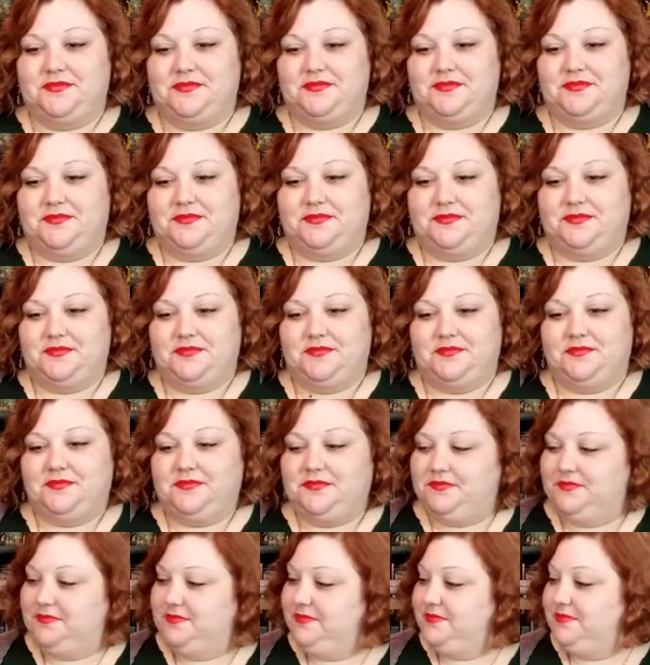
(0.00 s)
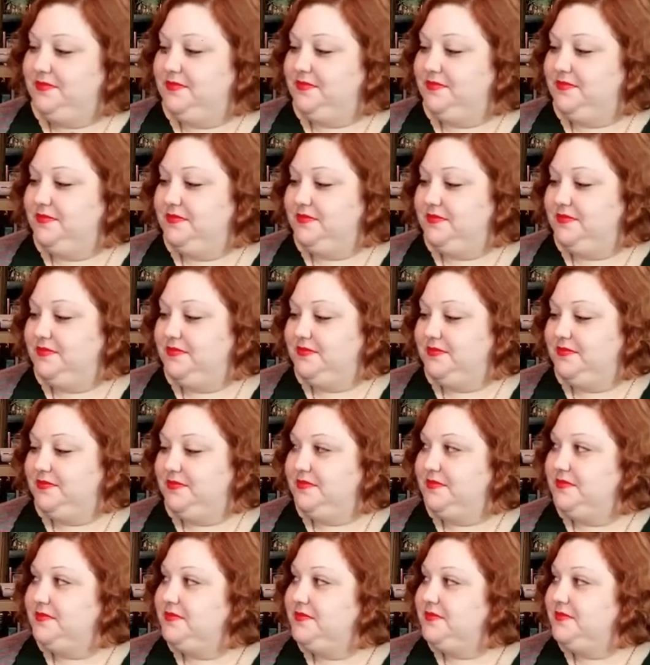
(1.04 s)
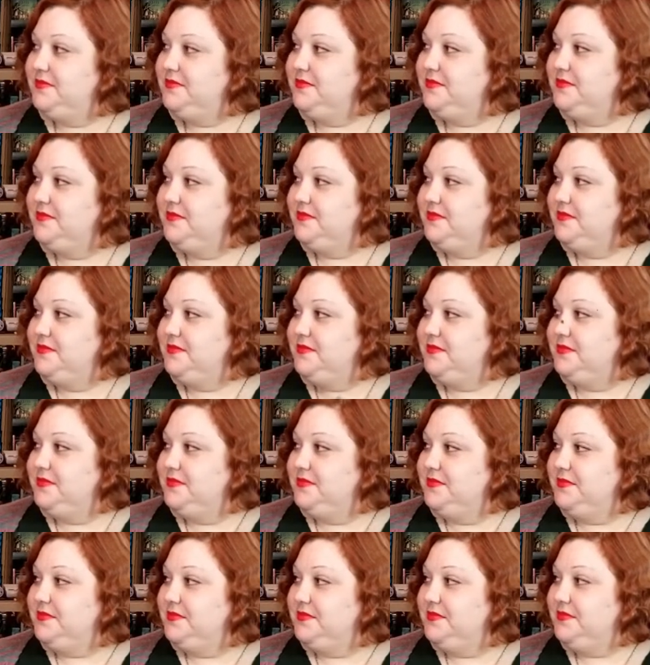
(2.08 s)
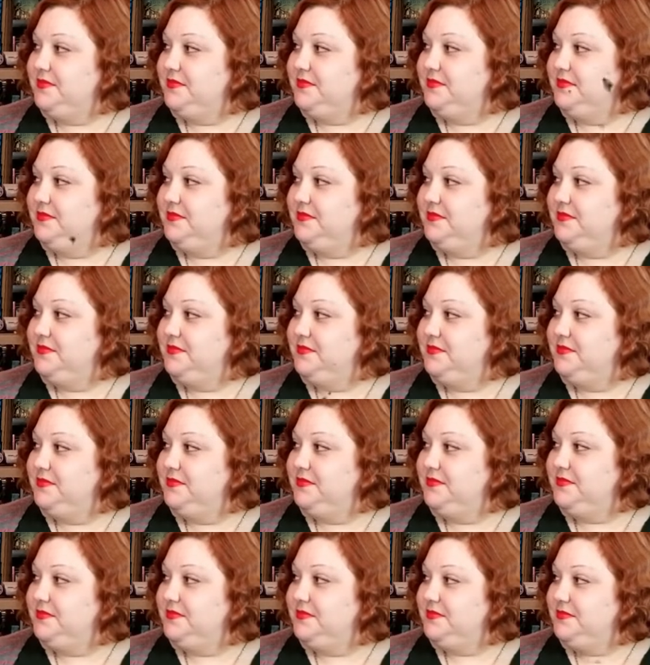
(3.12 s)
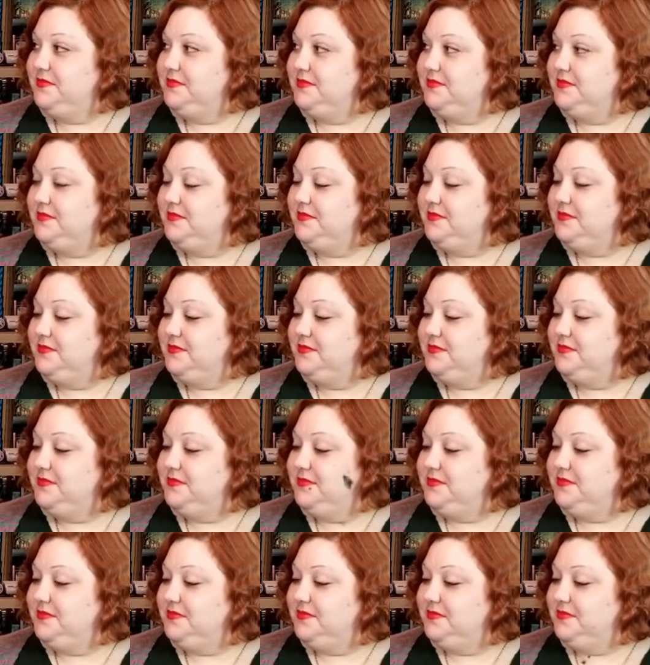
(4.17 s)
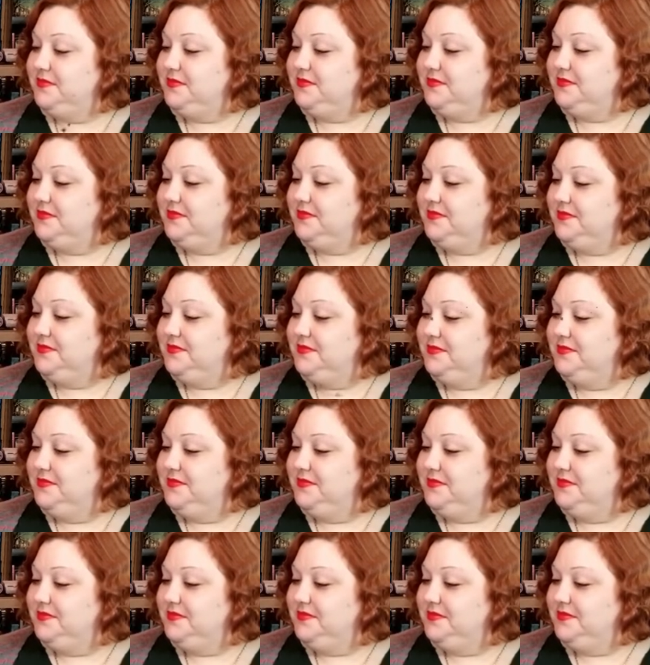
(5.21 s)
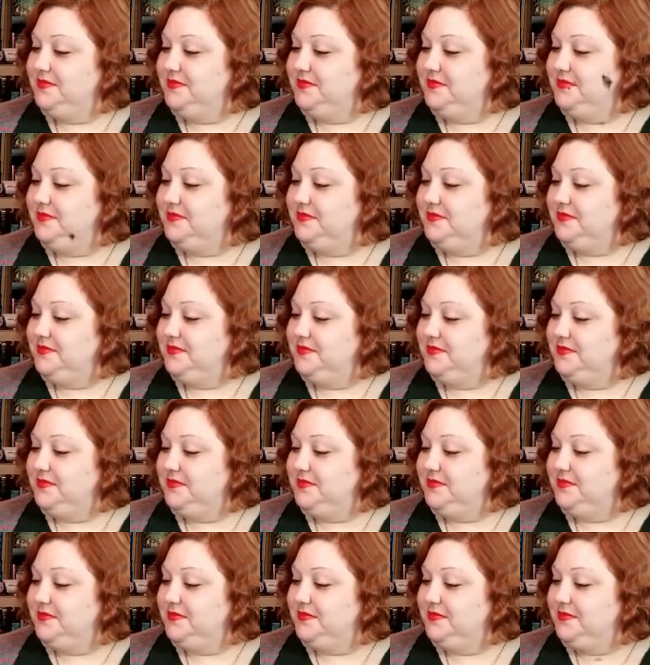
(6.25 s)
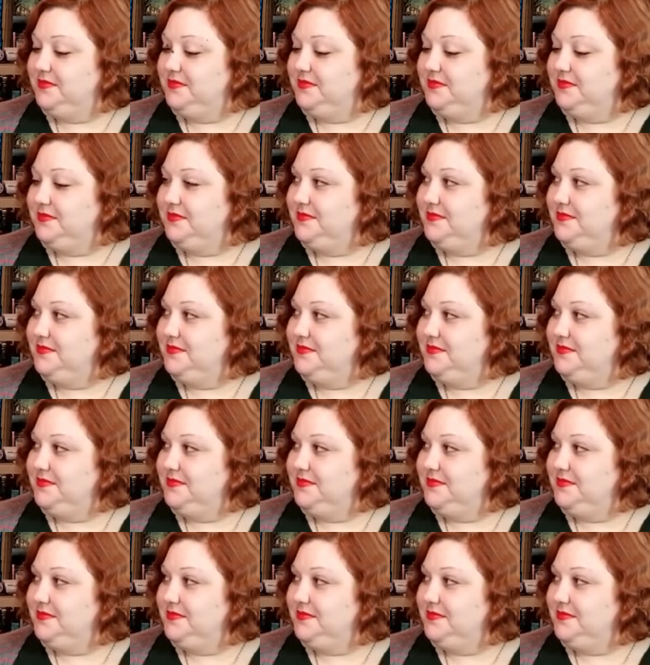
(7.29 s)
The person shown says nothing.